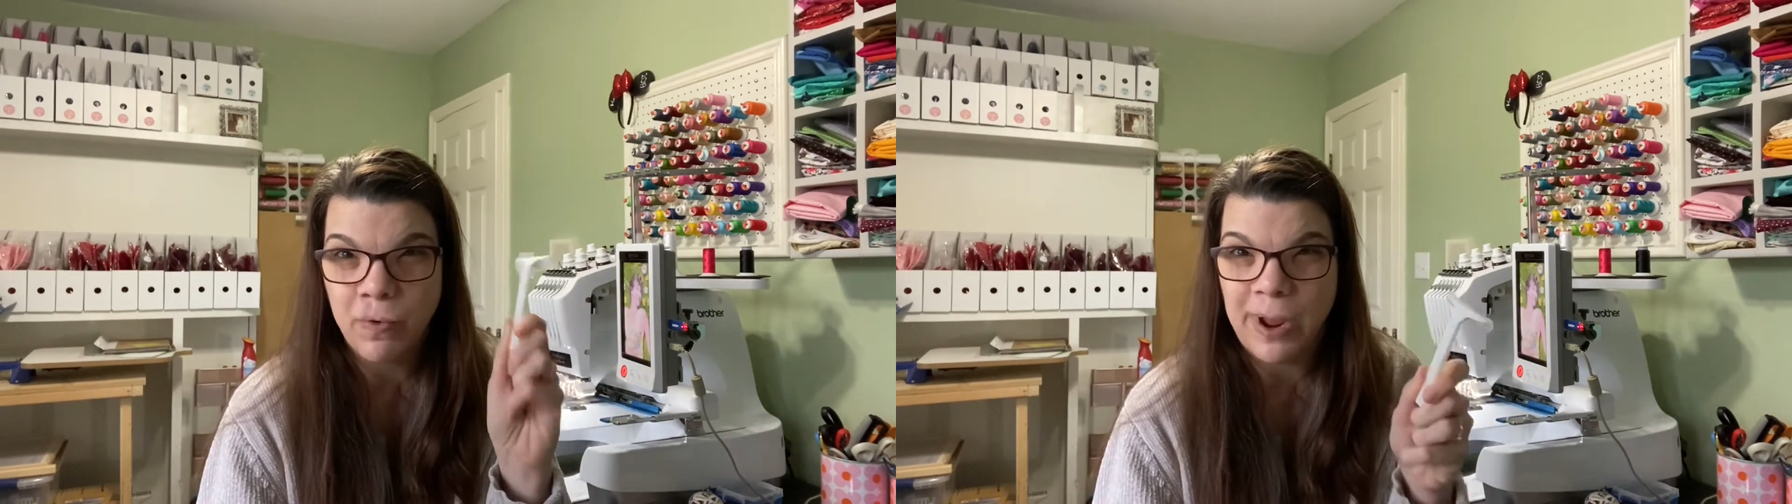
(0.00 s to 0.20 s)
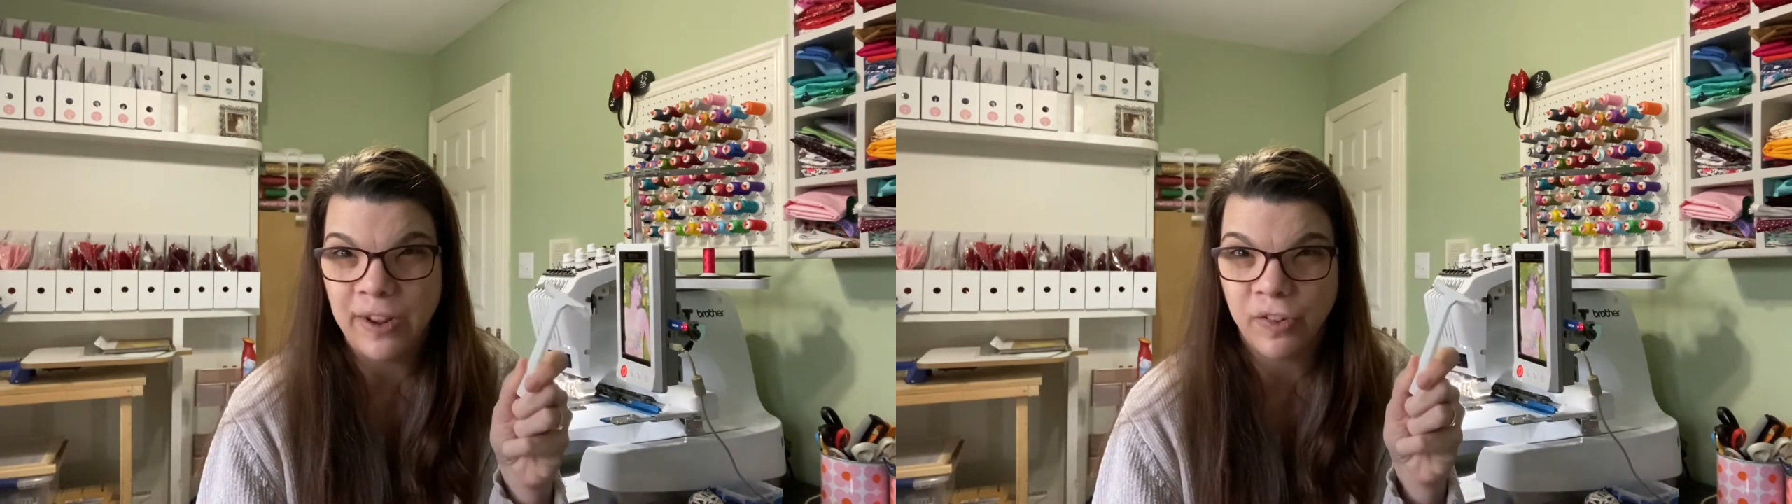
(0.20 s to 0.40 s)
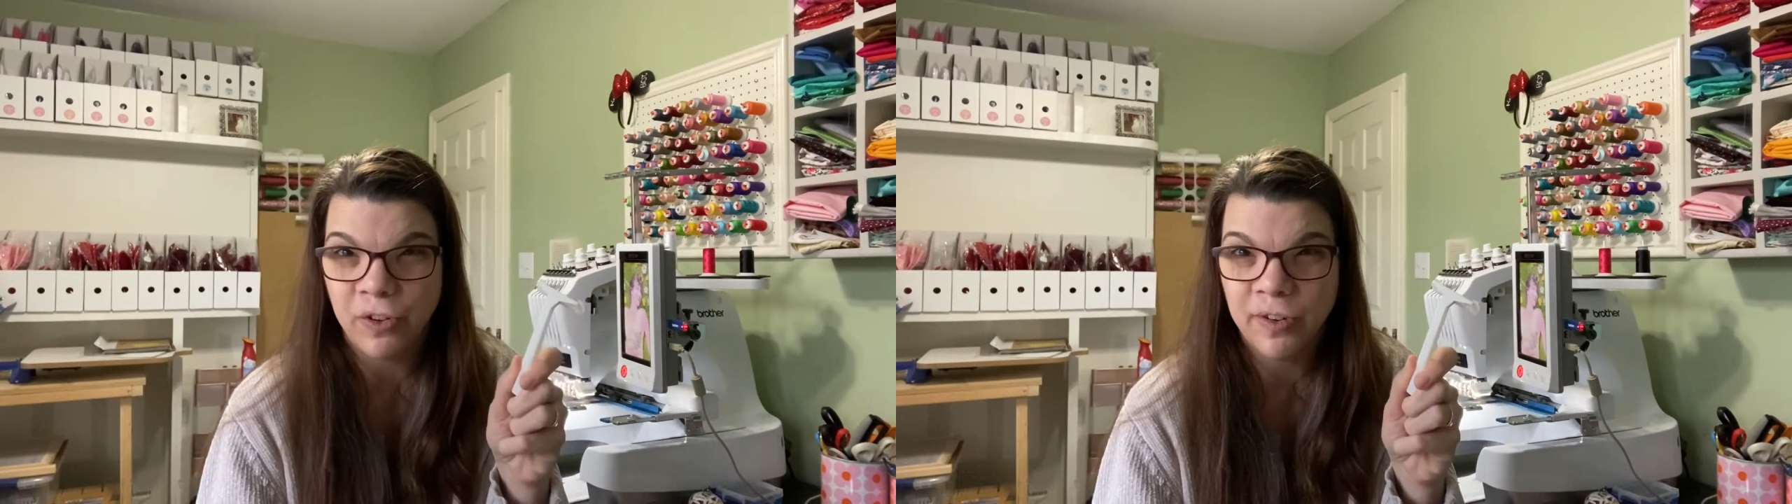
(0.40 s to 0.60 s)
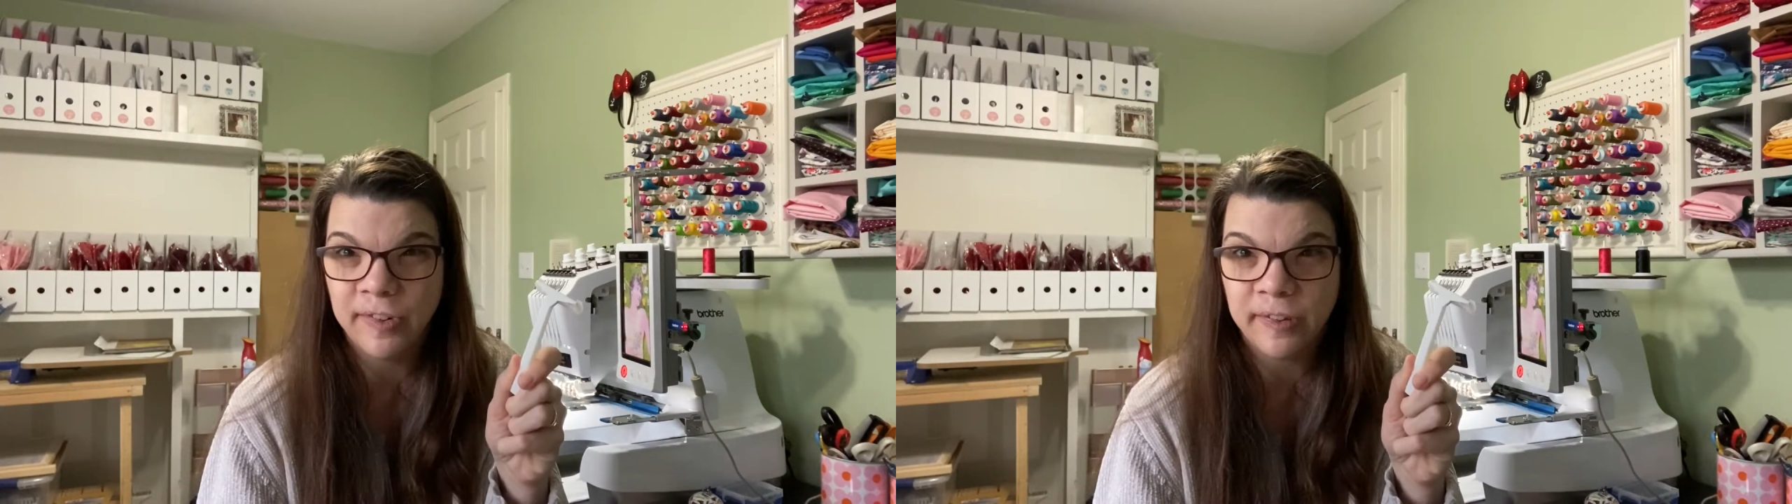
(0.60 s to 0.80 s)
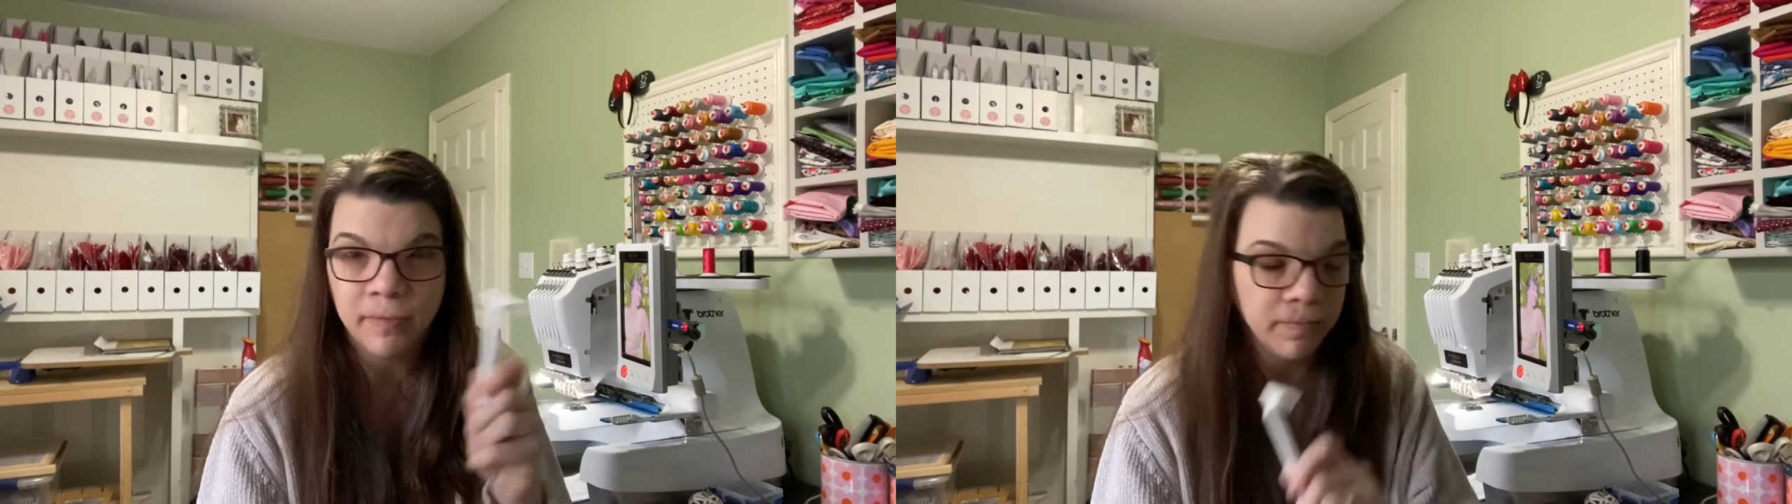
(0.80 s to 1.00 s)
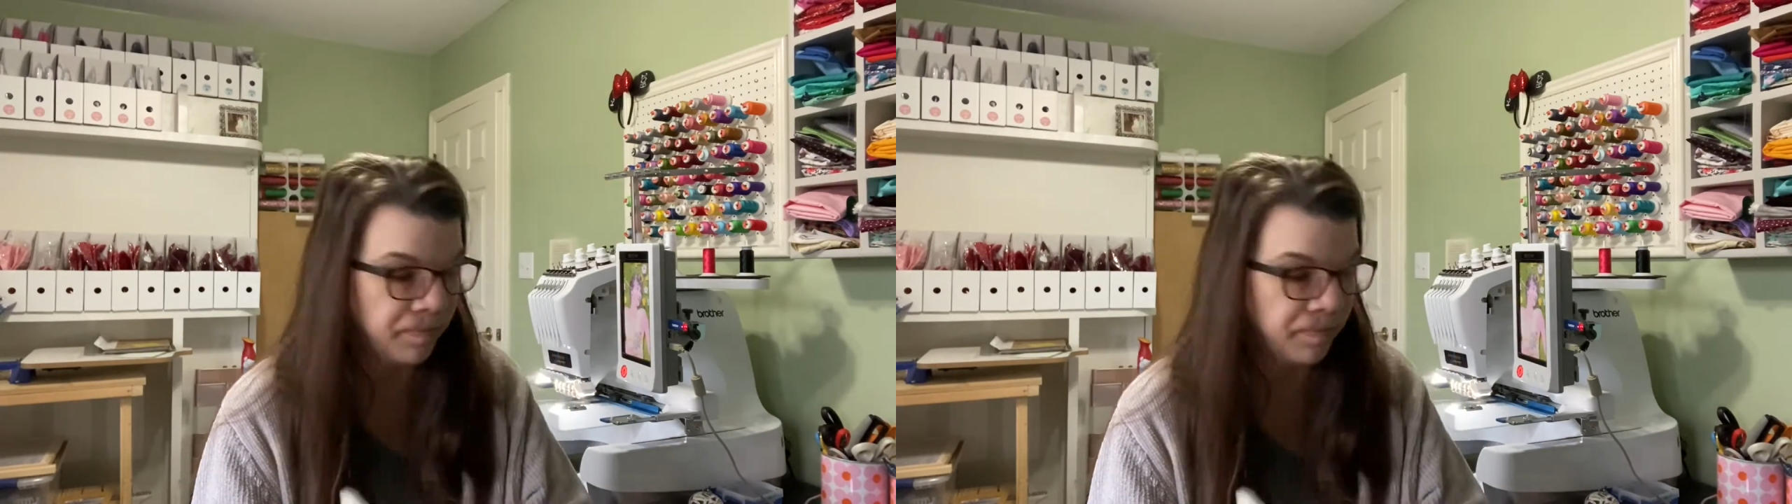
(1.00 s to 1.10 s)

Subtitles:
razors.